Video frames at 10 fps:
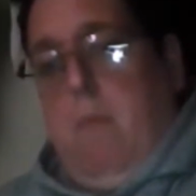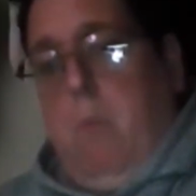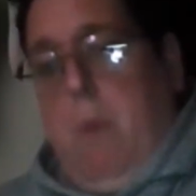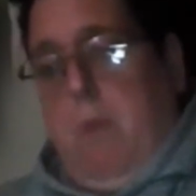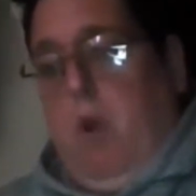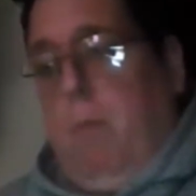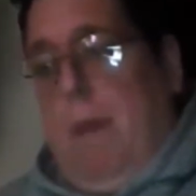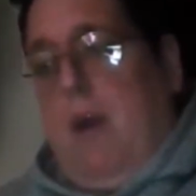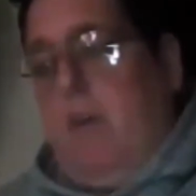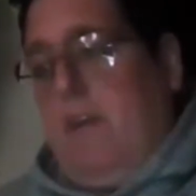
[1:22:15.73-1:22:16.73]
when we look
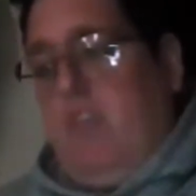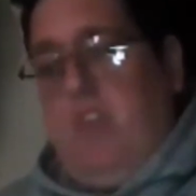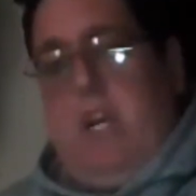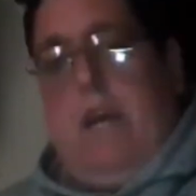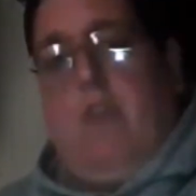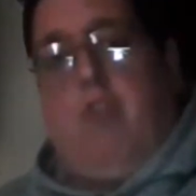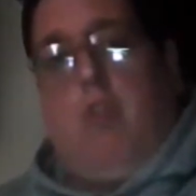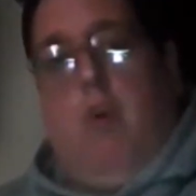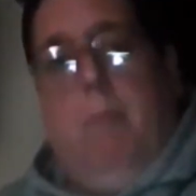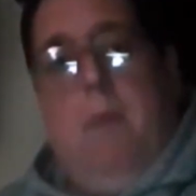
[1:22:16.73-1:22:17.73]
back on this in years to
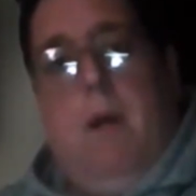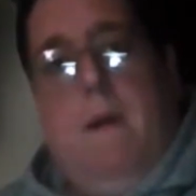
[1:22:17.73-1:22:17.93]
come?